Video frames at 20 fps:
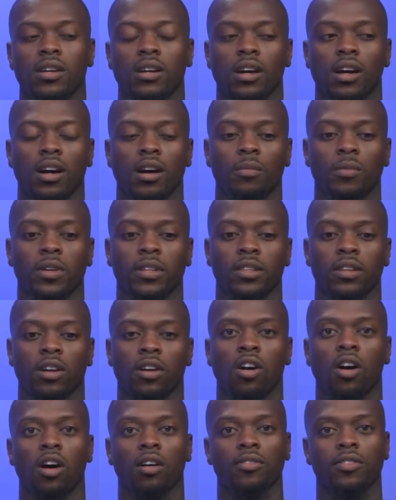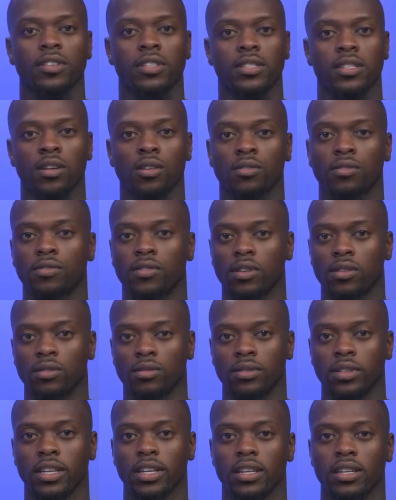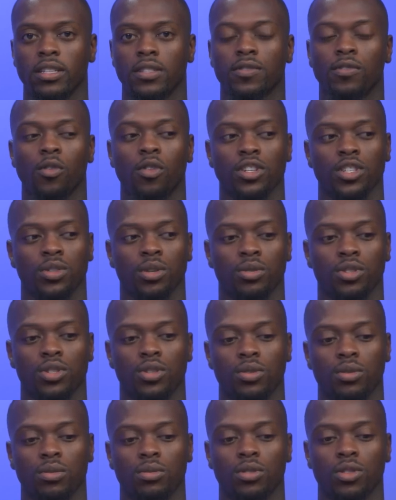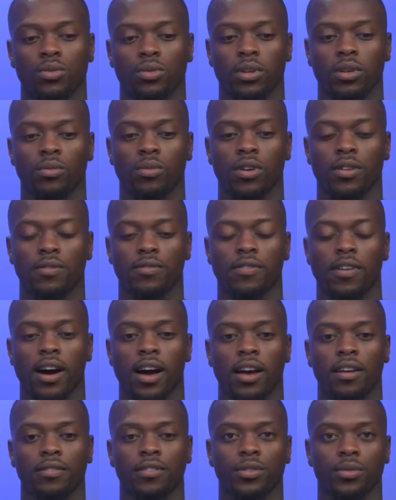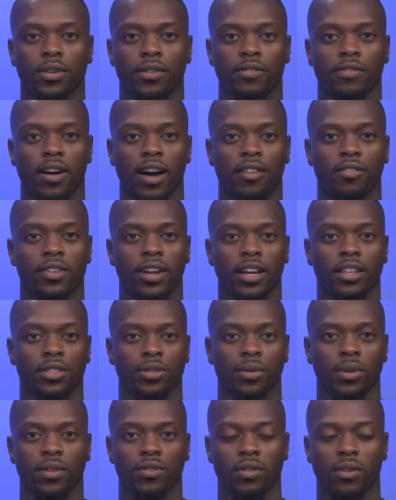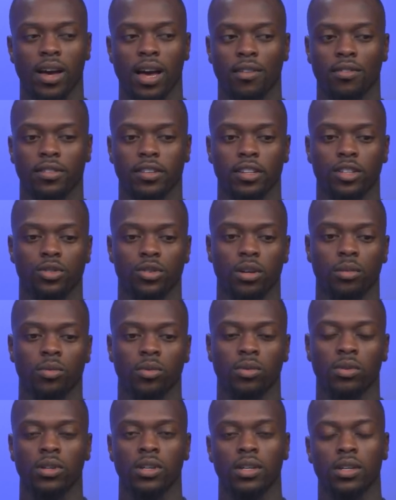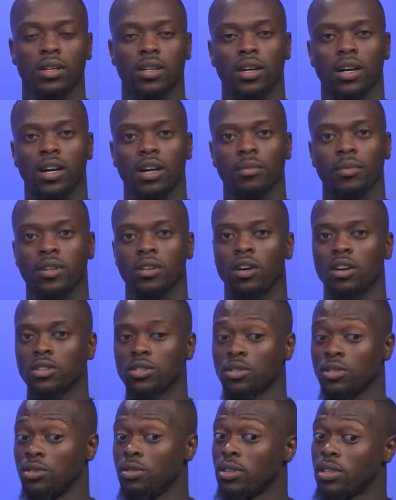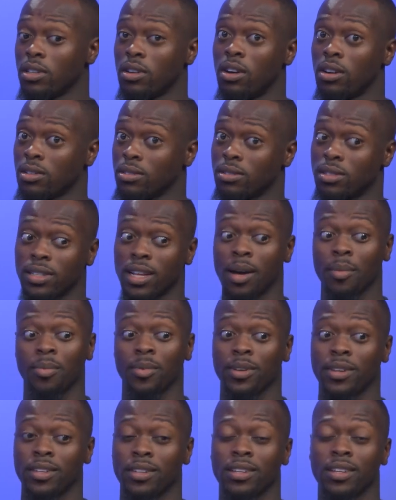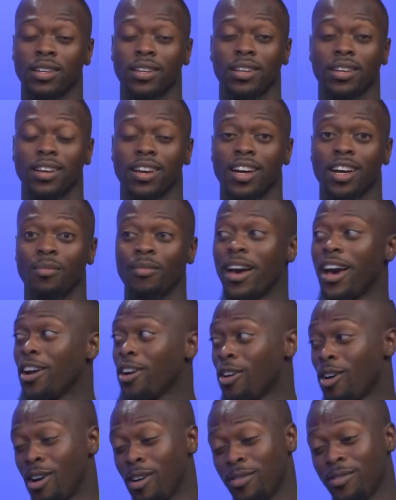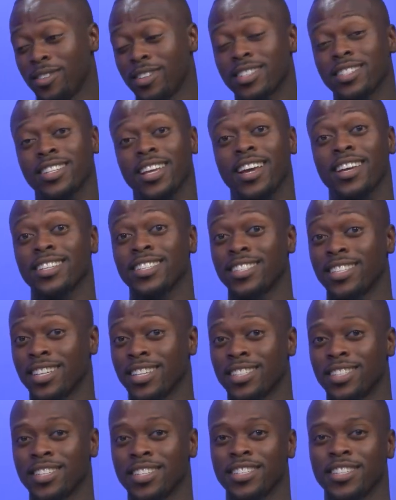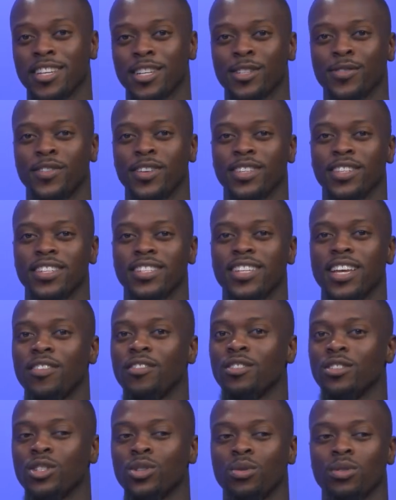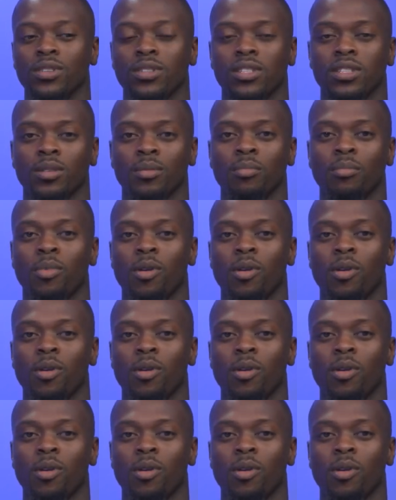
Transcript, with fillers: Um, and our office cell phone is 402 315 3593 if you have any trouble. Um, and also, you can also stop in um, at our office at 6657 Sorensen